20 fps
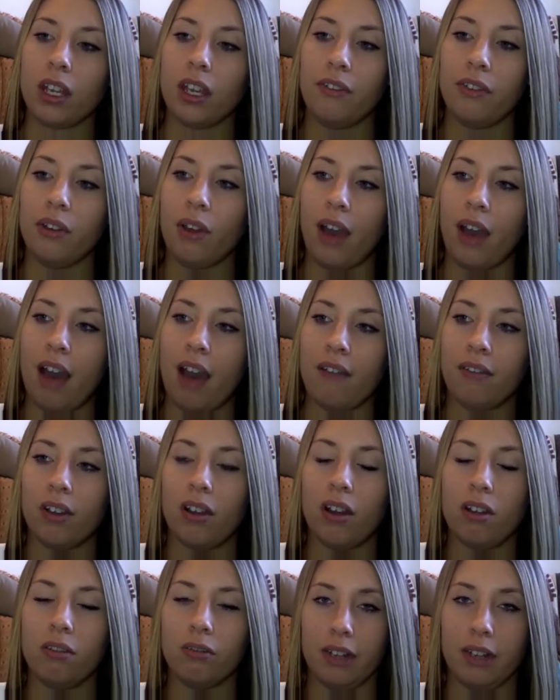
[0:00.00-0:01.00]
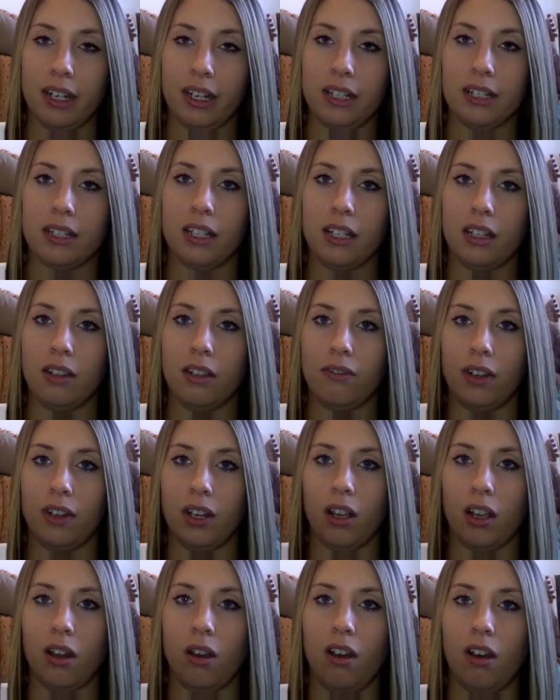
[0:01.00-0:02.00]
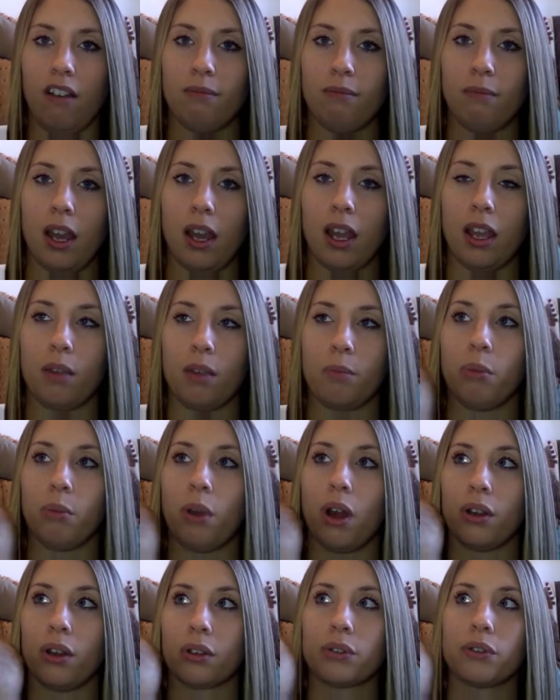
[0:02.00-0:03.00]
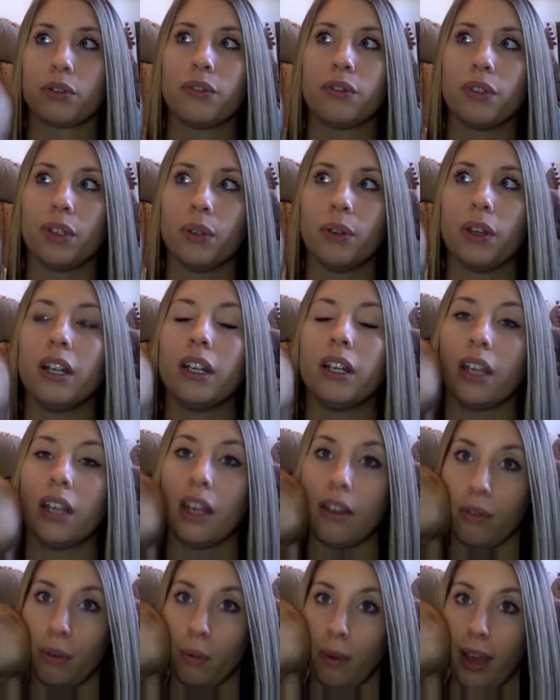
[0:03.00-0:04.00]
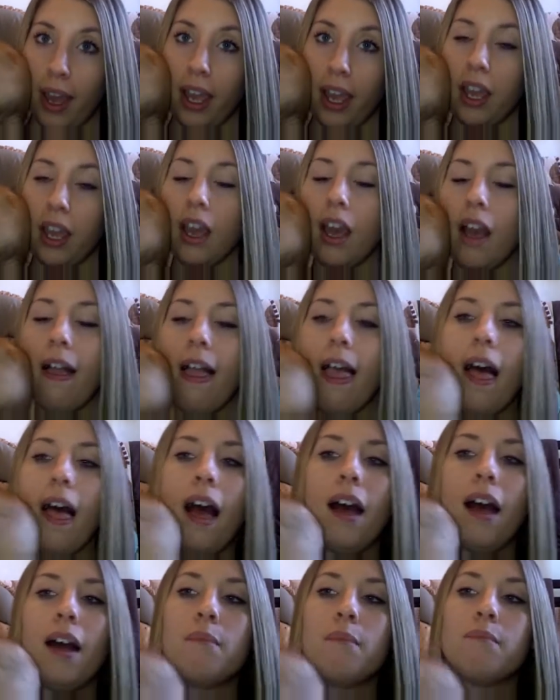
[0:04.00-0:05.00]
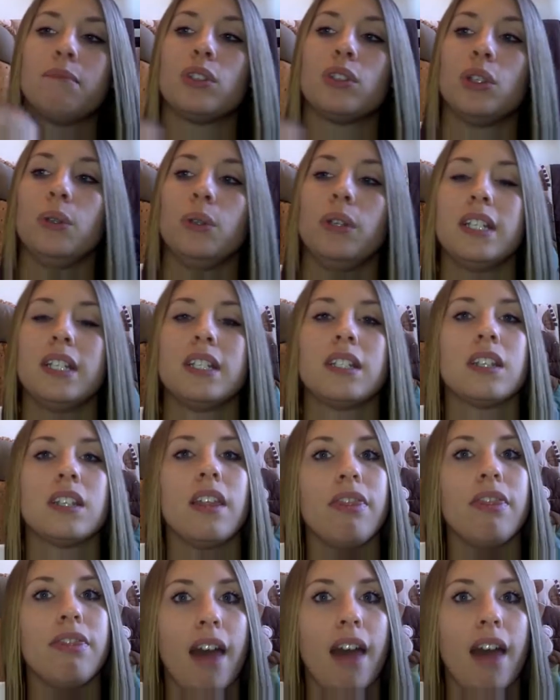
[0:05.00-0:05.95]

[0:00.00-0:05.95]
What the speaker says: if you haven't already seen the video of my product review and giveaway, tune into